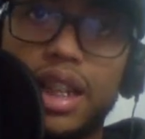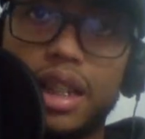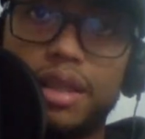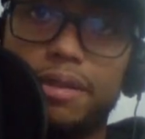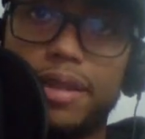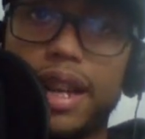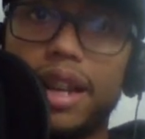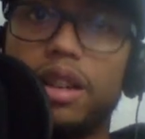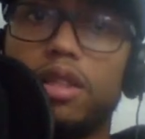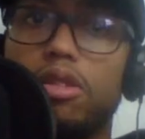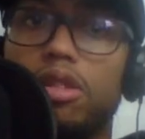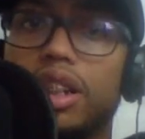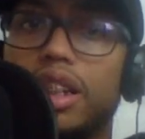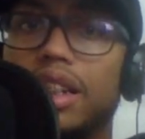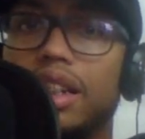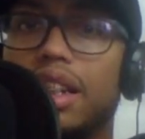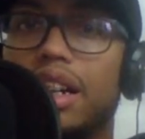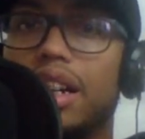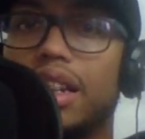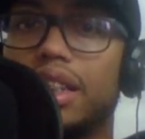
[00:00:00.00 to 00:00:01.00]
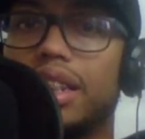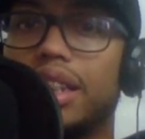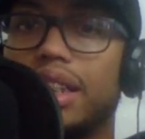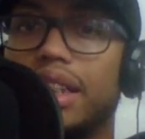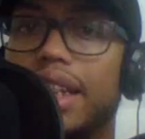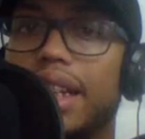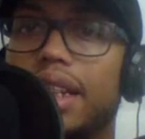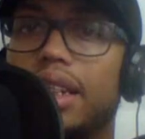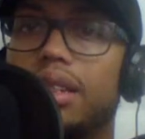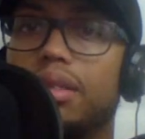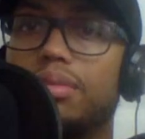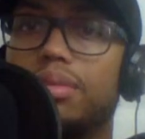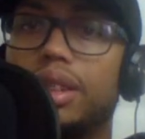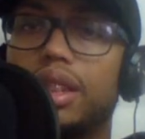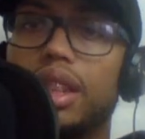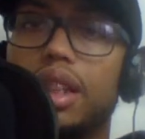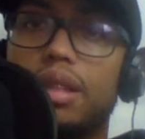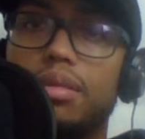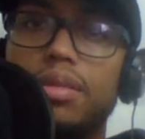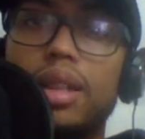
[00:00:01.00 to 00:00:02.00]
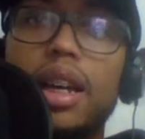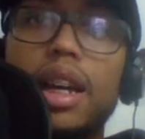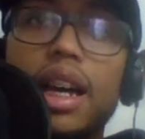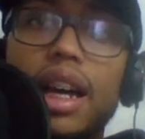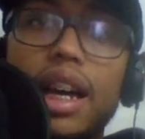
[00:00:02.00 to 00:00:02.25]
the Vancouver Canucks and get them some